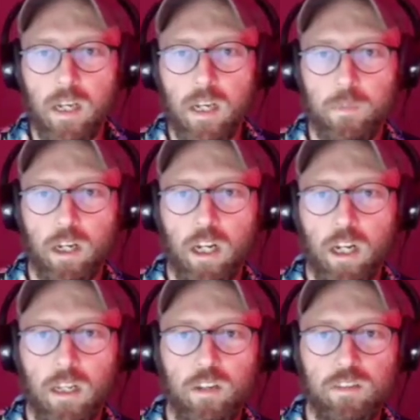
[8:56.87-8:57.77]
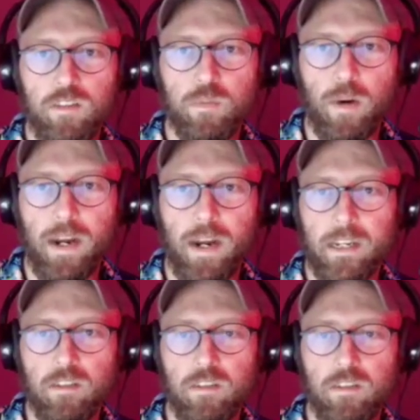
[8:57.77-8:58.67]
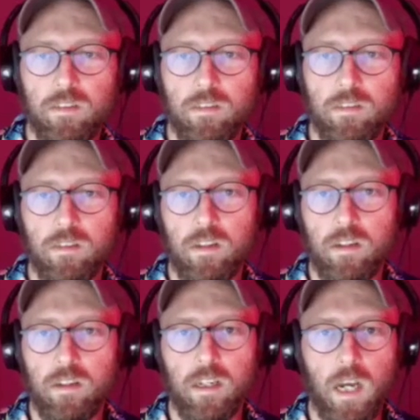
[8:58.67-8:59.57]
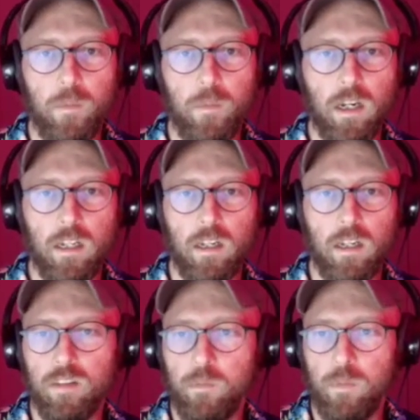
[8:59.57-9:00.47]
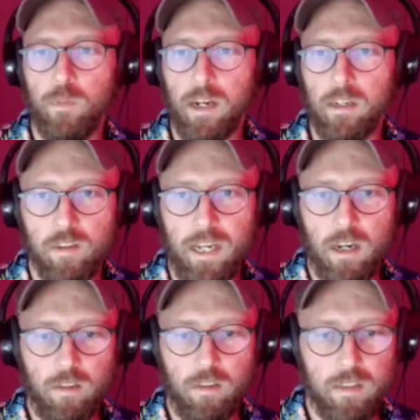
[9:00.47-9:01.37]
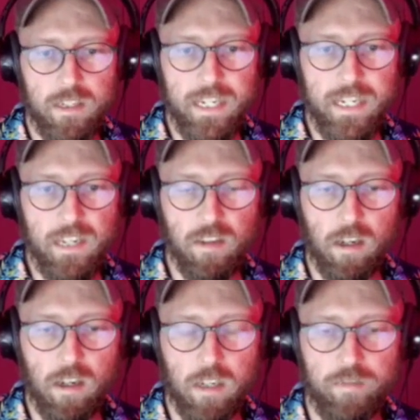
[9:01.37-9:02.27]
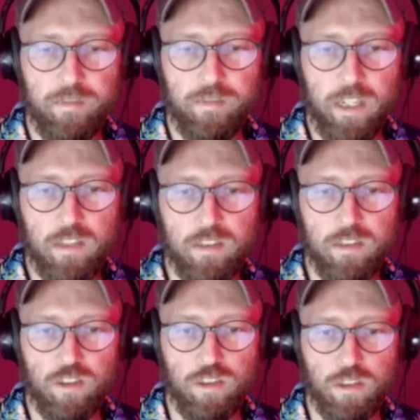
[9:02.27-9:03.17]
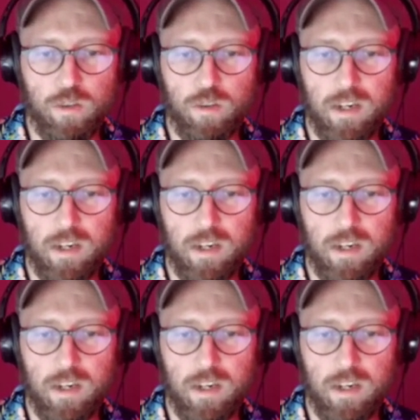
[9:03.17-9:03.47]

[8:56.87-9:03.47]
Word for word: I'm going to close this bracket. I'm going to close that bracket. So now these are converted to